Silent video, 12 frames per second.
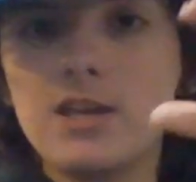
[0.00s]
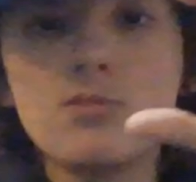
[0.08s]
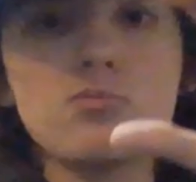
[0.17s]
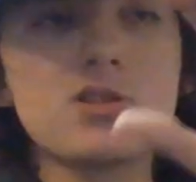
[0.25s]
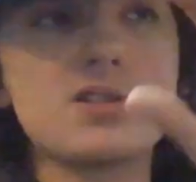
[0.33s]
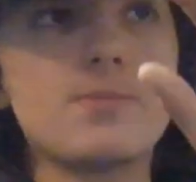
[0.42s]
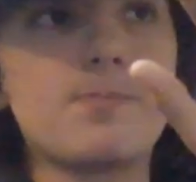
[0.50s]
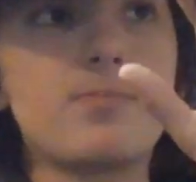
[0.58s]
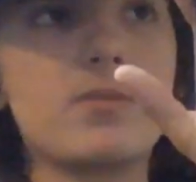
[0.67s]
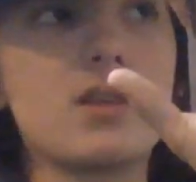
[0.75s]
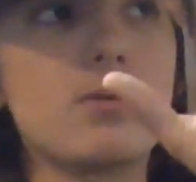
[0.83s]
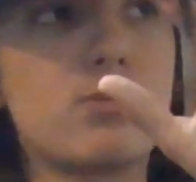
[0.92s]
He was
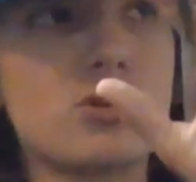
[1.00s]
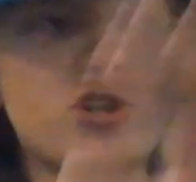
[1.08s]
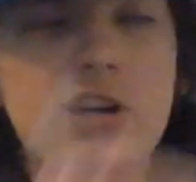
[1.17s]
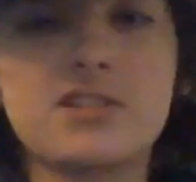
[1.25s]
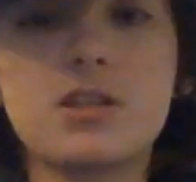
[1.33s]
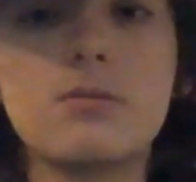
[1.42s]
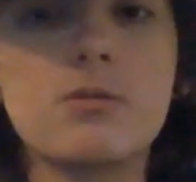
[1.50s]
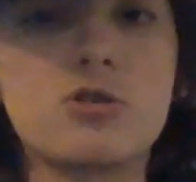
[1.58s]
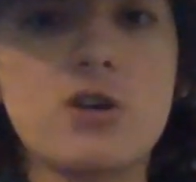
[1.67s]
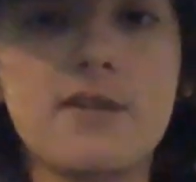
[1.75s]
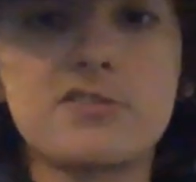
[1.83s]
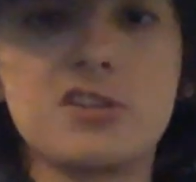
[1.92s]
projected to be
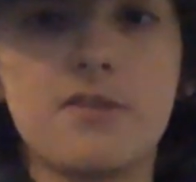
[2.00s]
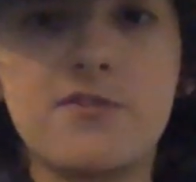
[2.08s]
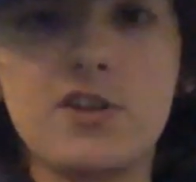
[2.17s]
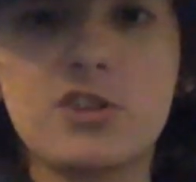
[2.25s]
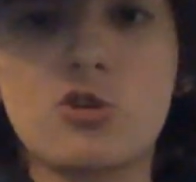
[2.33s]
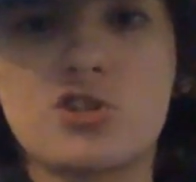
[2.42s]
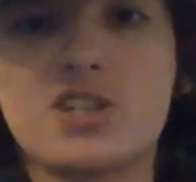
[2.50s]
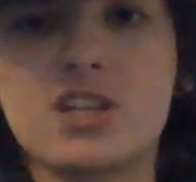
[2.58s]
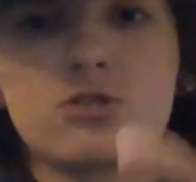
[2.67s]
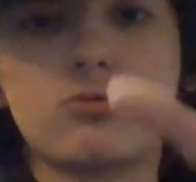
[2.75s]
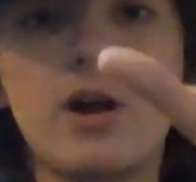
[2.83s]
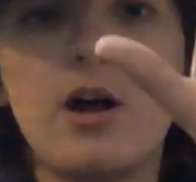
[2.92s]
drafted in the 5th or
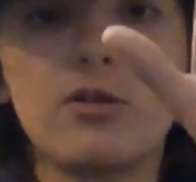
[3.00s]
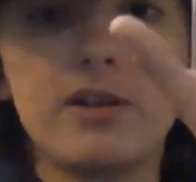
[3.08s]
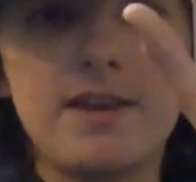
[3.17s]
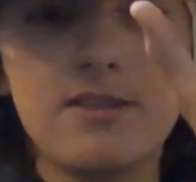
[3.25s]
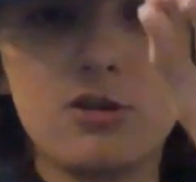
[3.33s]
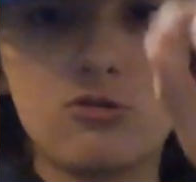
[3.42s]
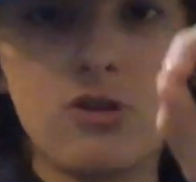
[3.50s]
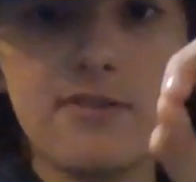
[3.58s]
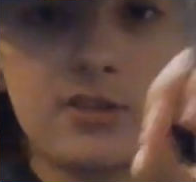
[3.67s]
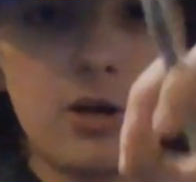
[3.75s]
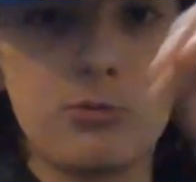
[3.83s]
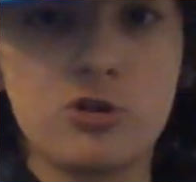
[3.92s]
6th round in the
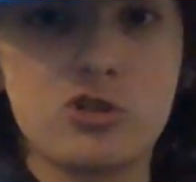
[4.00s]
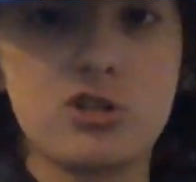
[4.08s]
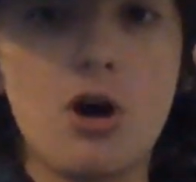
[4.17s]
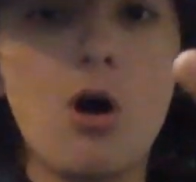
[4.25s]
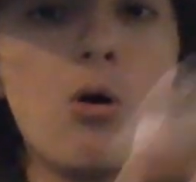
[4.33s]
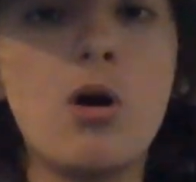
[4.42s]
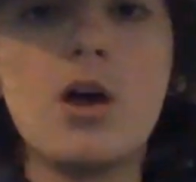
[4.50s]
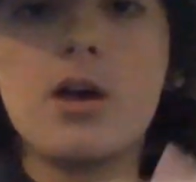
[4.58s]
draft a couple years ago.